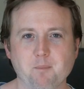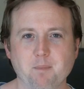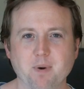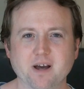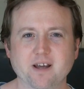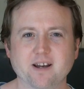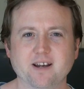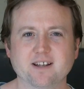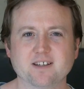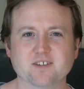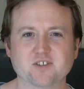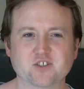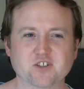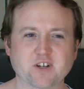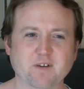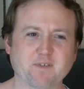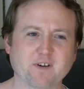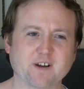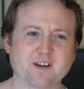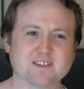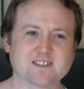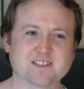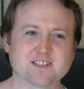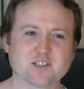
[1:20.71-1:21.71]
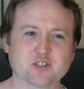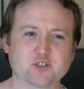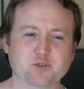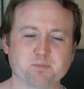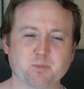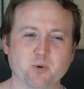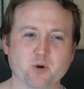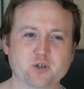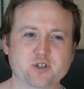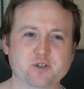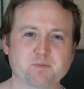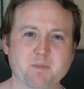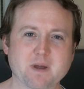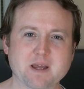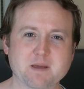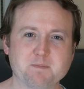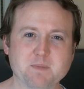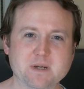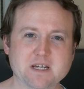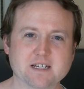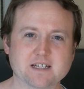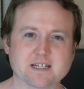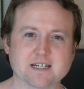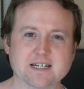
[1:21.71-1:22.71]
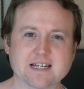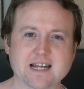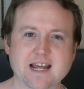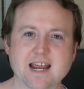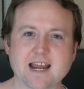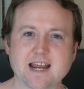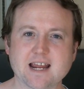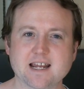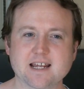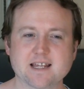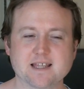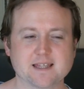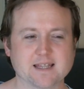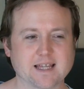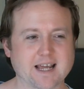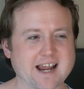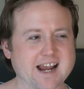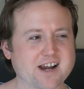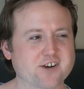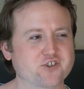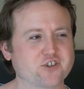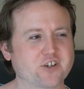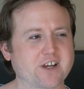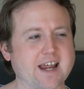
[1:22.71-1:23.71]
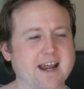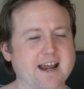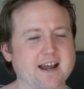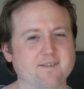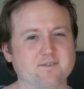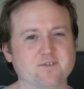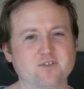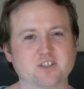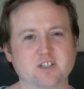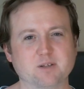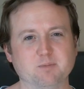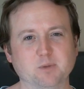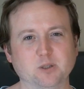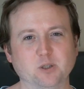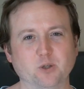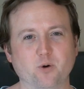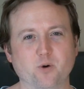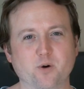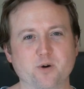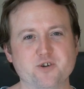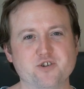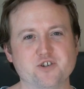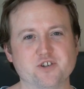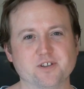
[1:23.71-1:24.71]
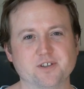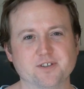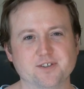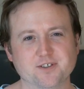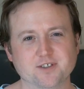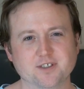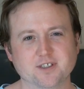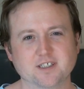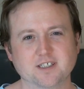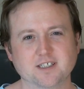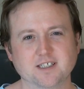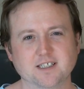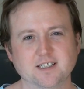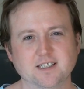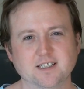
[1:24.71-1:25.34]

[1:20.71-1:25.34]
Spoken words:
But as different as these sports may be today, they actually have similar origins.